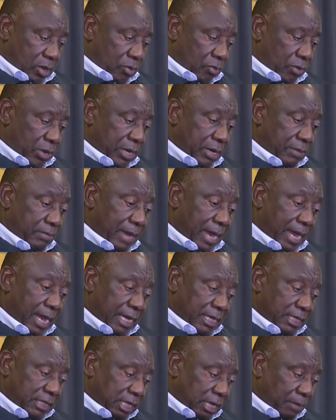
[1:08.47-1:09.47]
We
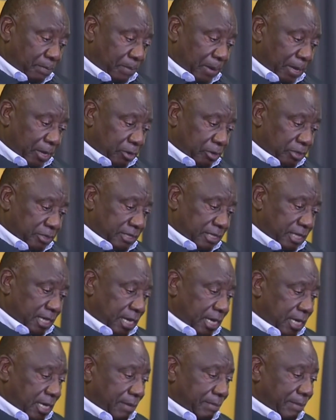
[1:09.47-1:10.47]
remain deeply
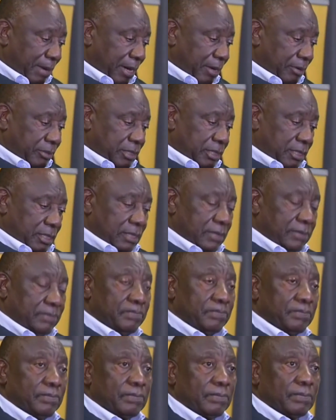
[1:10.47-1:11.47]
concerned about
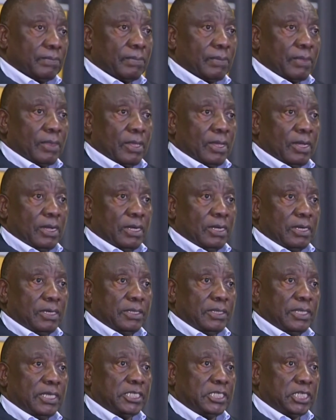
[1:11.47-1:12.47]

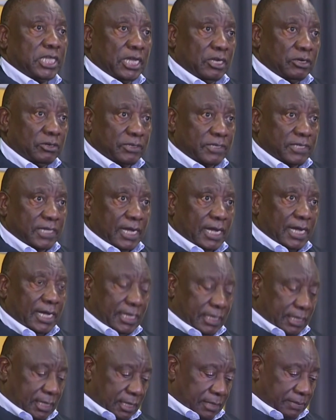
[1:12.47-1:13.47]
the
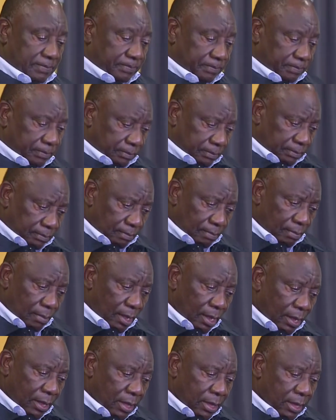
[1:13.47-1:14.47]
genocide
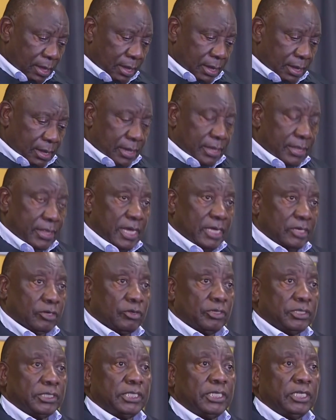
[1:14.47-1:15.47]
that
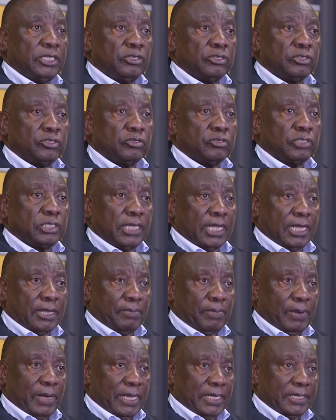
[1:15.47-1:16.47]
continues to take
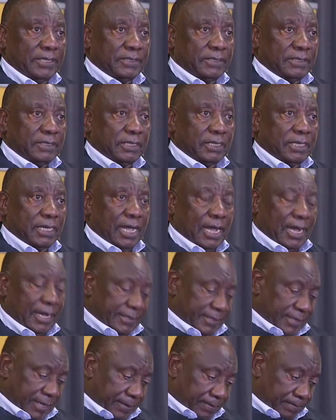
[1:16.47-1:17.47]
place in
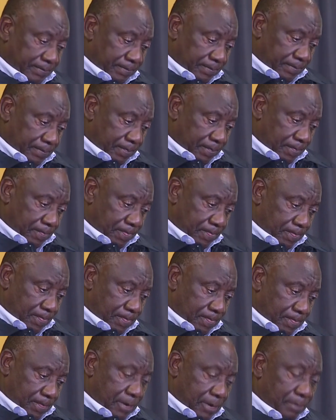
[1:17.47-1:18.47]
Gaza,
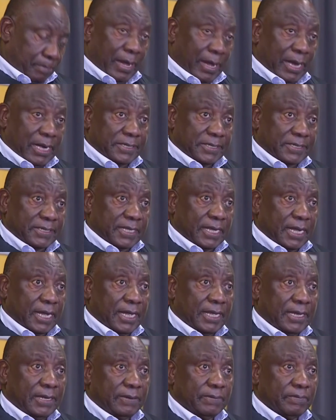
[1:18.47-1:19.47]
in
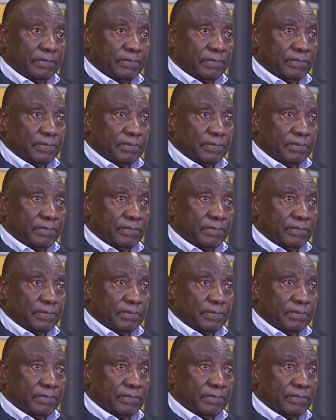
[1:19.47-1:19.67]
Palestine,